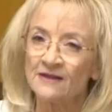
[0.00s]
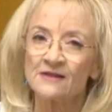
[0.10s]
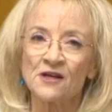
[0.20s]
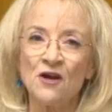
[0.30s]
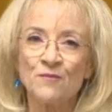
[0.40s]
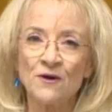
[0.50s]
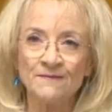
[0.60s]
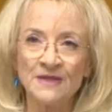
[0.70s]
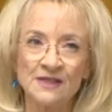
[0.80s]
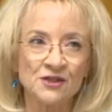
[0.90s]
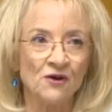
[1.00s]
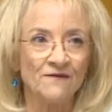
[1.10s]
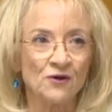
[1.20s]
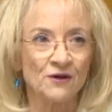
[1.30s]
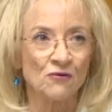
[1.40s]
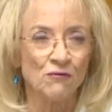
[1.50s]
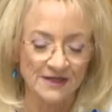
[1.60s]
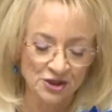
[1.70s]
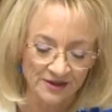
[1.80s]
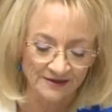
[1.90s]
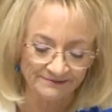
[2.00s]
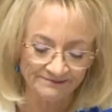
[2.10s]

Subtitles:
So, Prime Minister, I've got a question.